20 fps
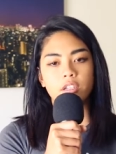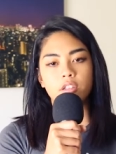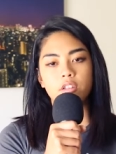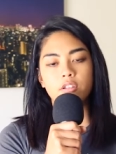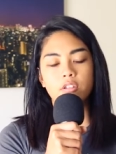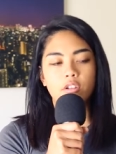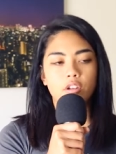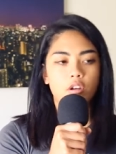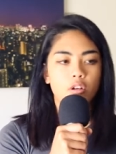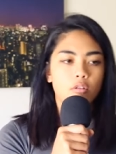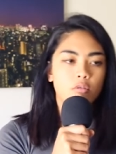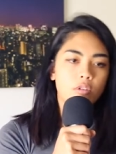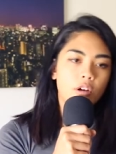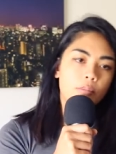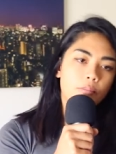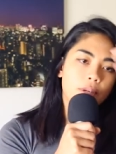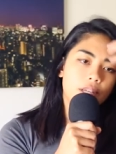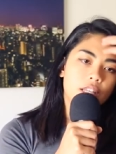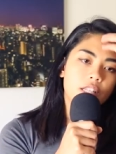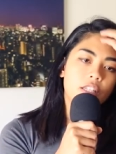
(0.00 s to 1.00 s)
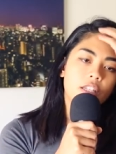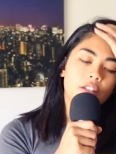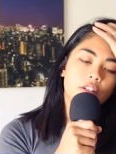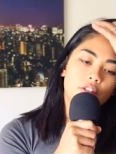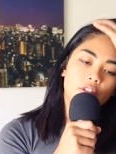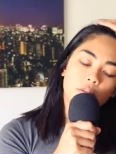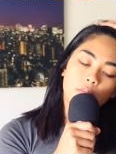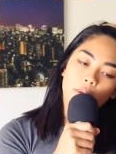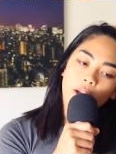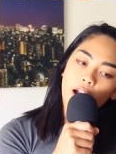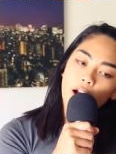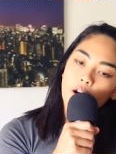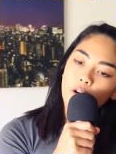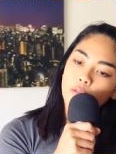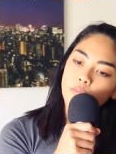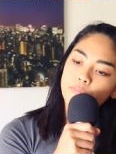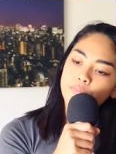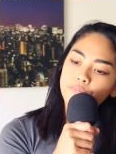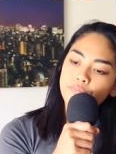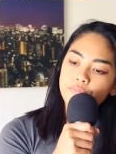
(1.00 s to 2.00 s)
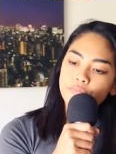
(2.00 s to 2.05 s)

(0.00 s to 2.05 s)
you know, opinions about